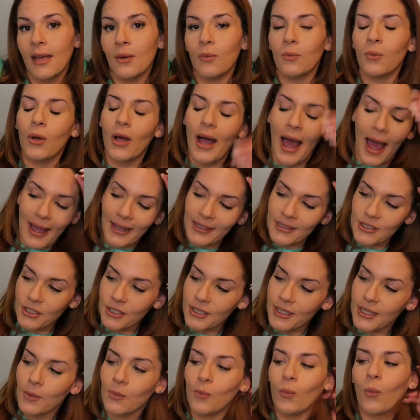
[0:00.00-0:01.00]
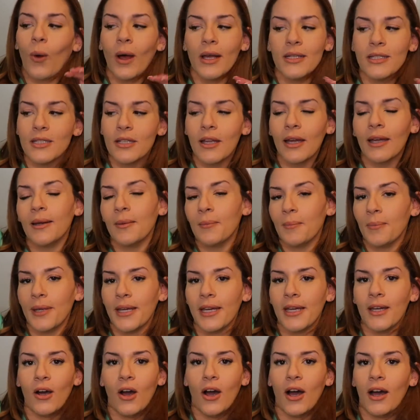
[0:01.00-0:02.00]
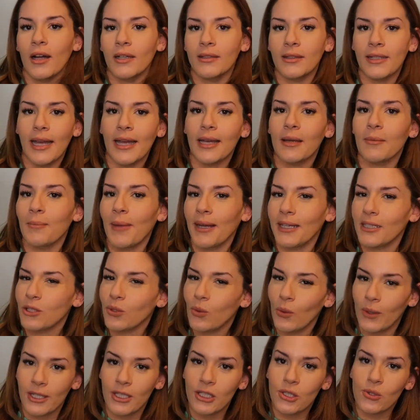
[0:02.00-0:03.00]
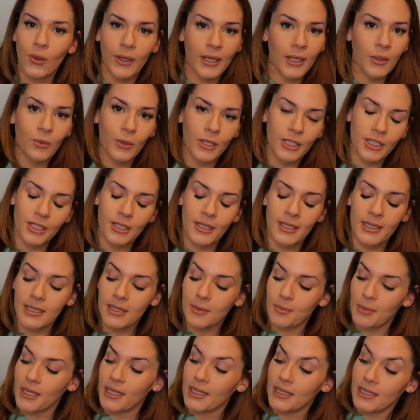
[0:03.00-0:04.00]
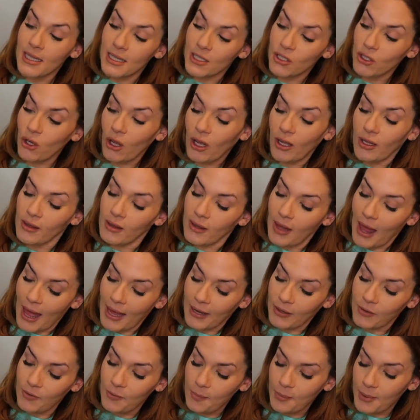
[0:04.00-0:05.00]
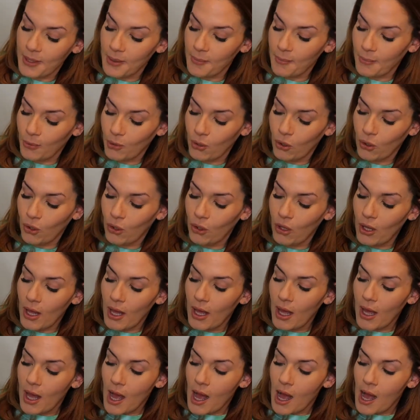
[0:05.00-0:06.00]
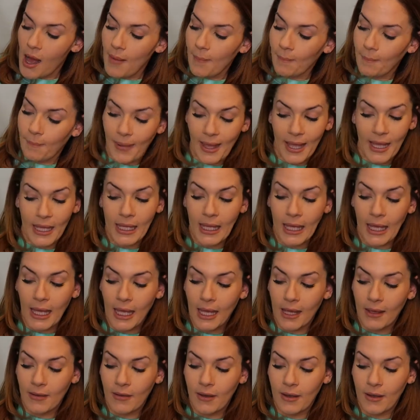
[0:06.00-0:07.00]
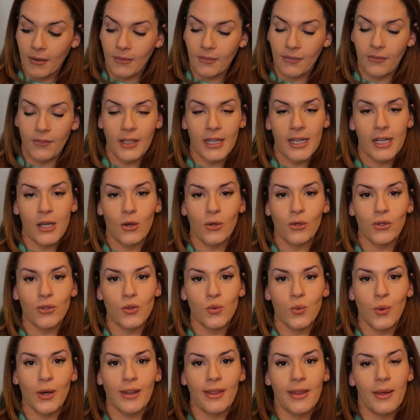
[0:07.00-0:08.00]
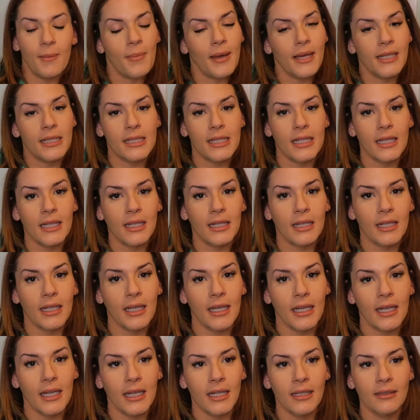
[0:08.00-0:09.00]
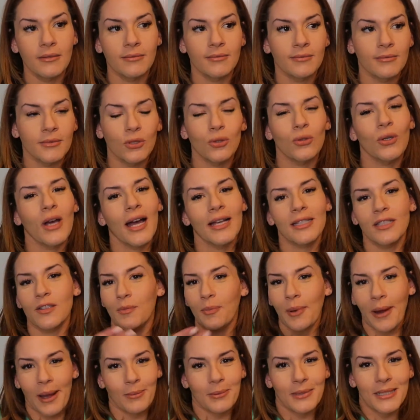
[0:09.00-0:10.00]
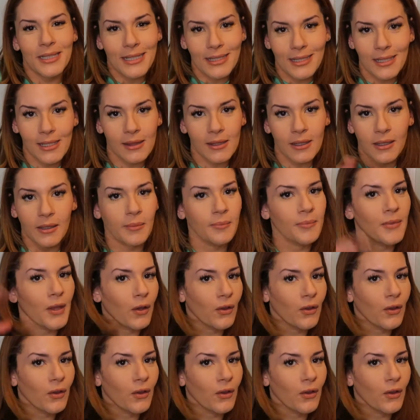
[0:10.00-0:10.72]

Well, actually, it was going to be on like my 2020 wish list, because I saw a lot of people making videos where they basically You guys have probably seen them.